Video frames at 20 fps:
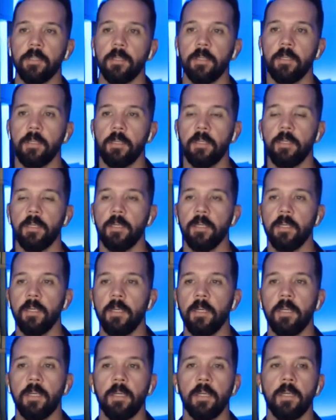
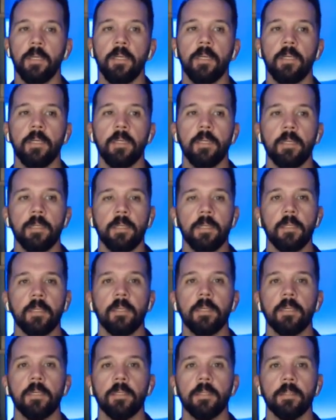
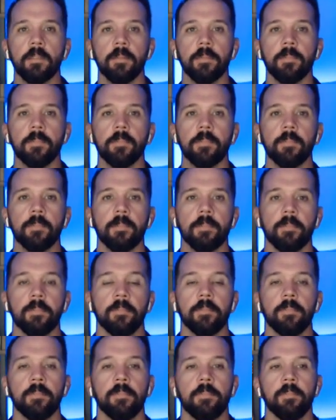
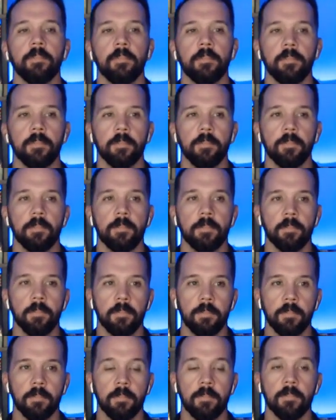
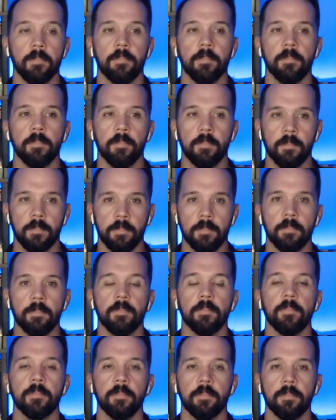
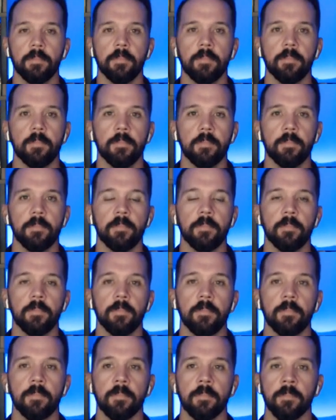
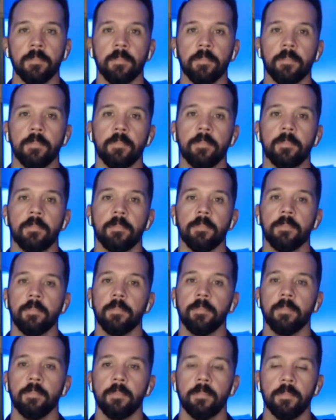
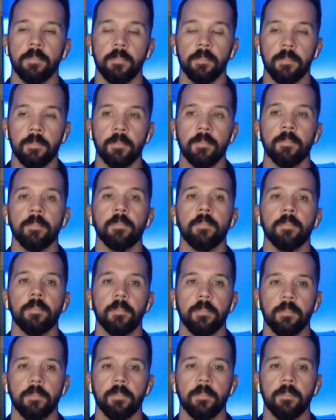This person isn't speaking.